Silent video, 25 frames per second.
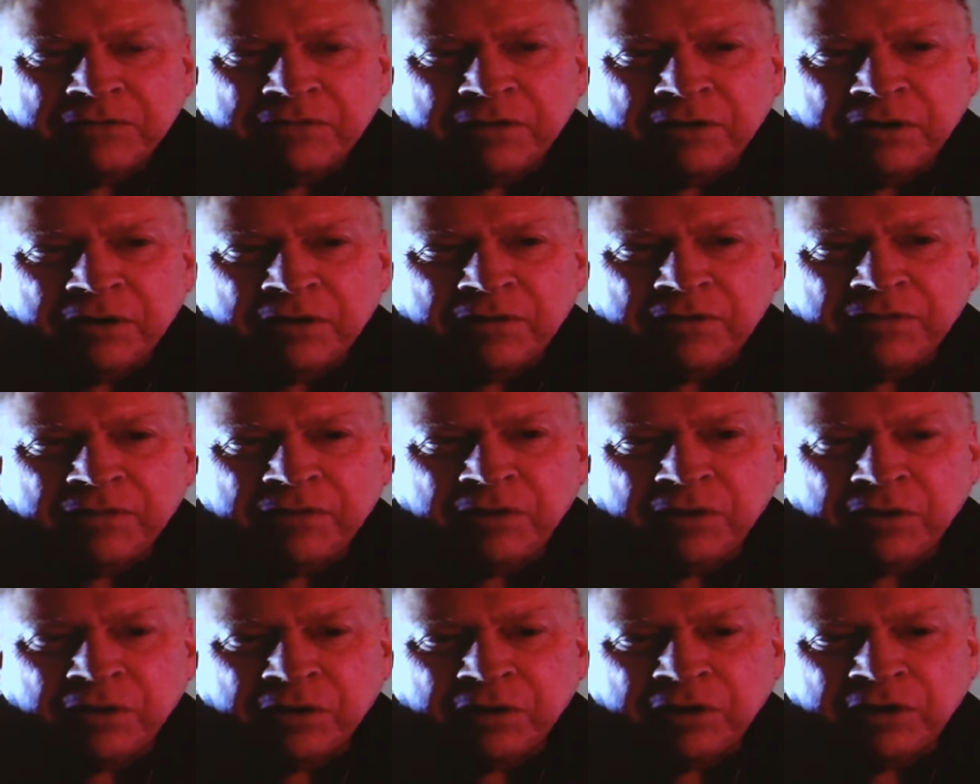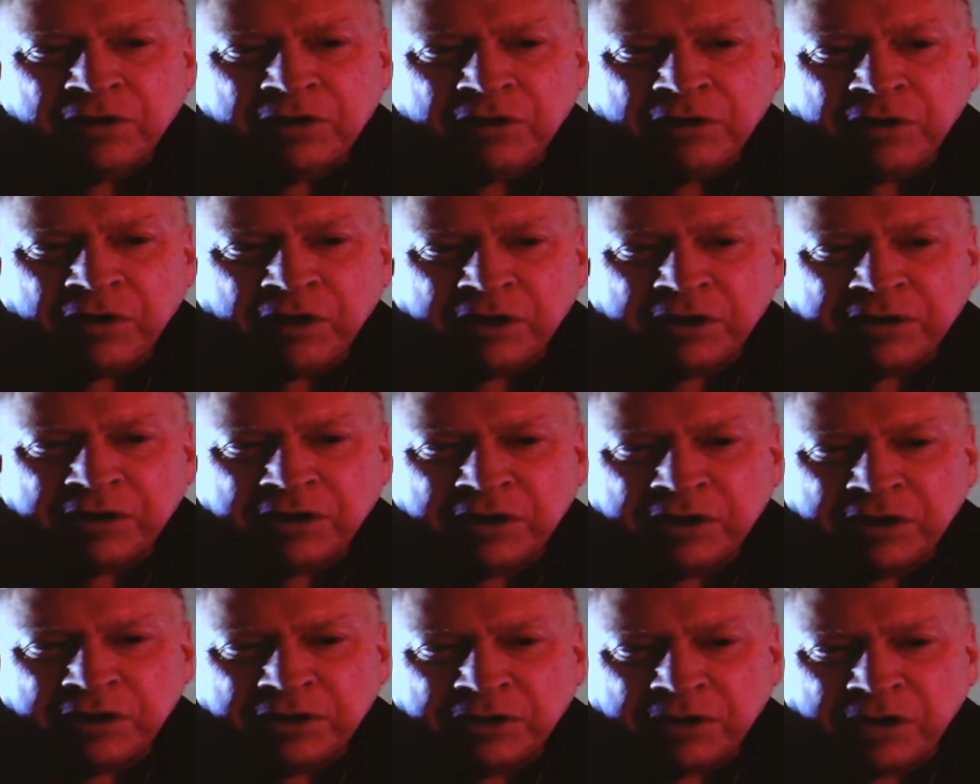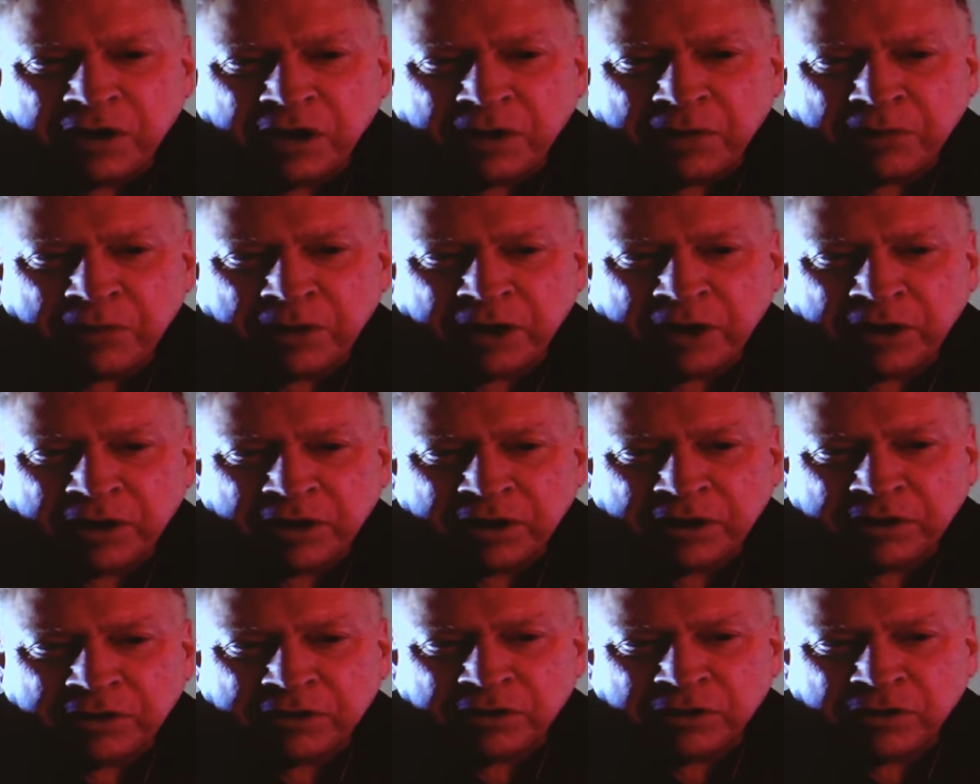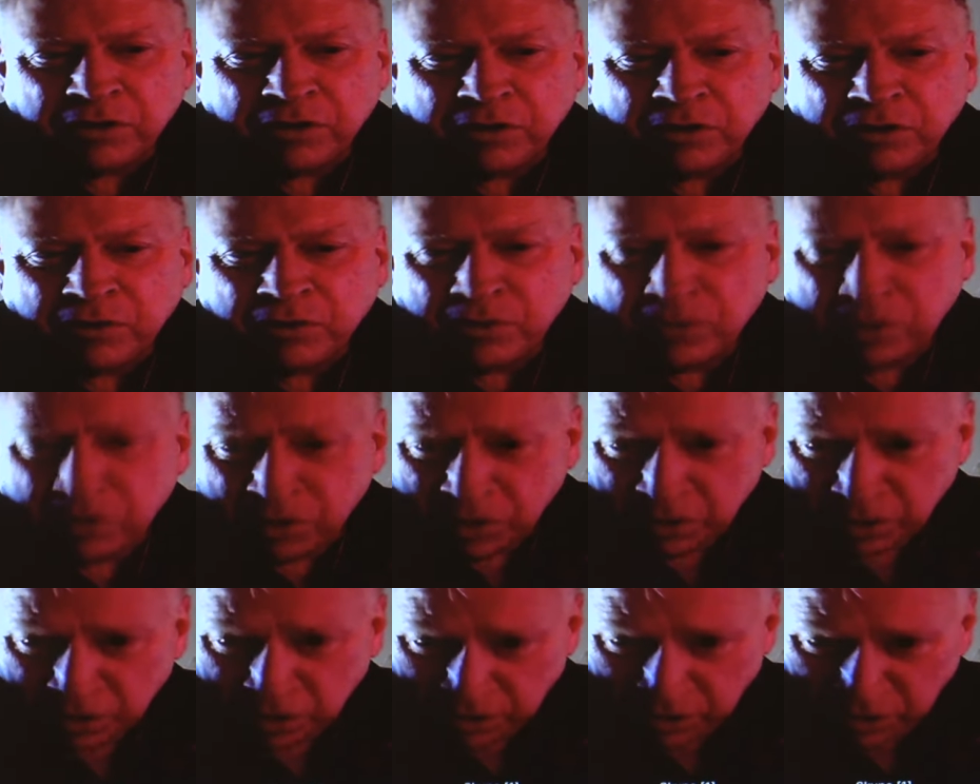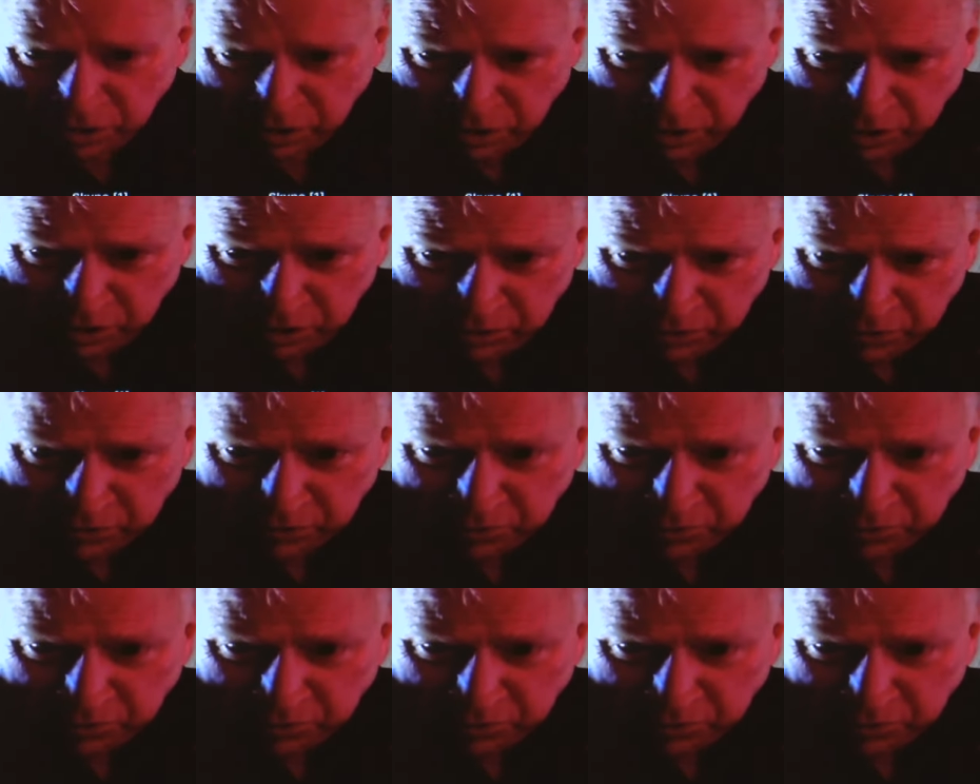a fairly clear idea that I might like to go to